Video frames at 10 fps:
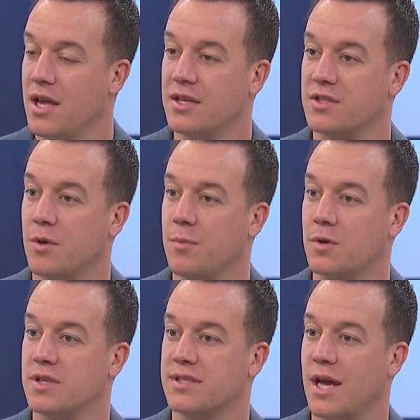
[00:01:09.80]
And so
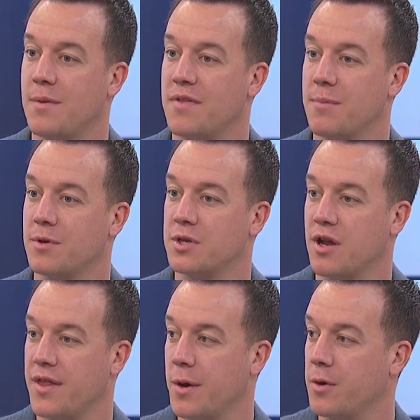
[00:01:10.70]
most of the time, if they put you on
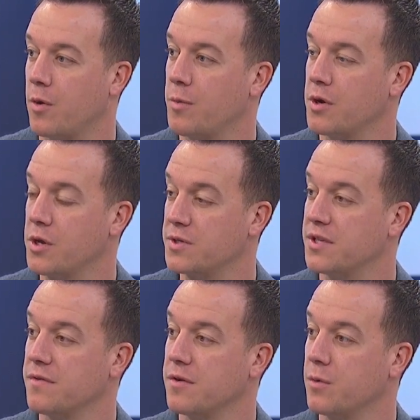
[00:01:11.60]
a thyroid hormone and you
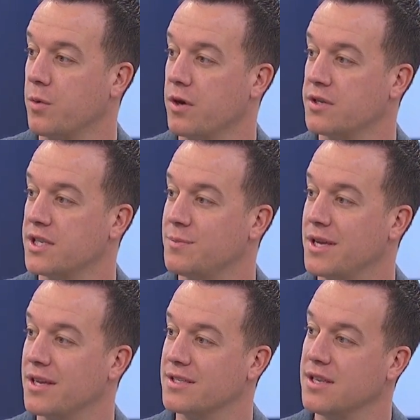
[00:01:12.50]
still feel worse, it's
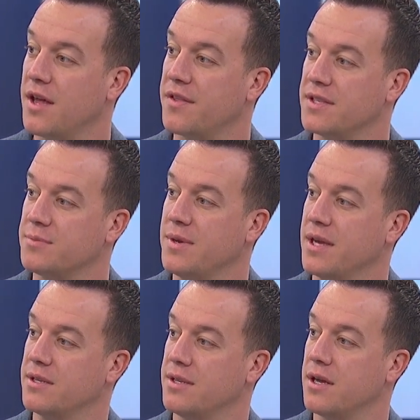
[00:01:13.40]
because nothing's
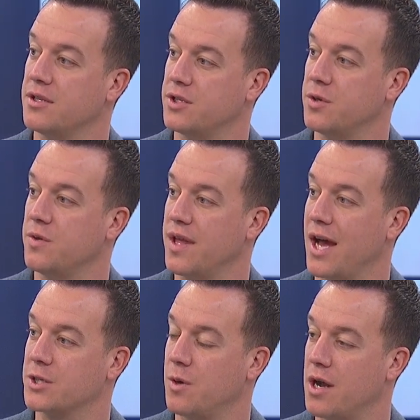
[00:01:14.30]
being done to the
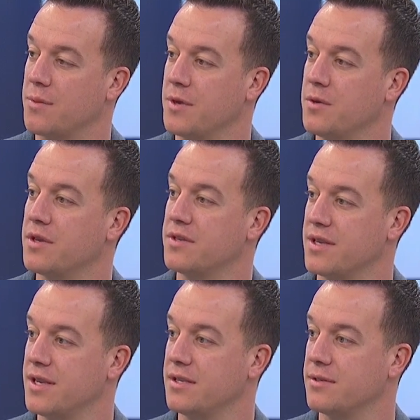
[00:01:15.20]
actual autoimmune
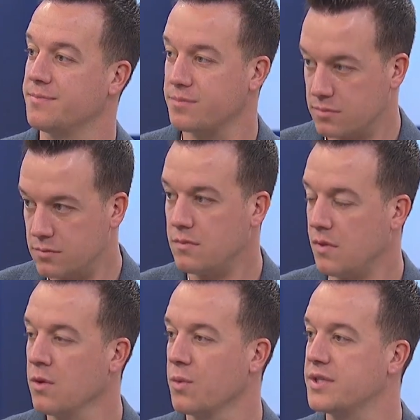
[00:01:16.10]
disease
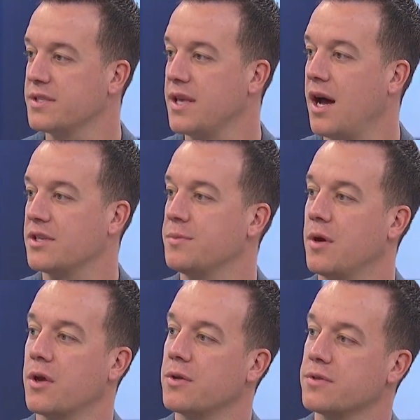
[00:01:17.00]
which is the
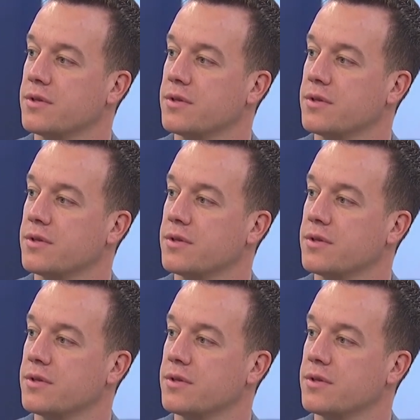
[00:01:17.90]
Hashimoto's.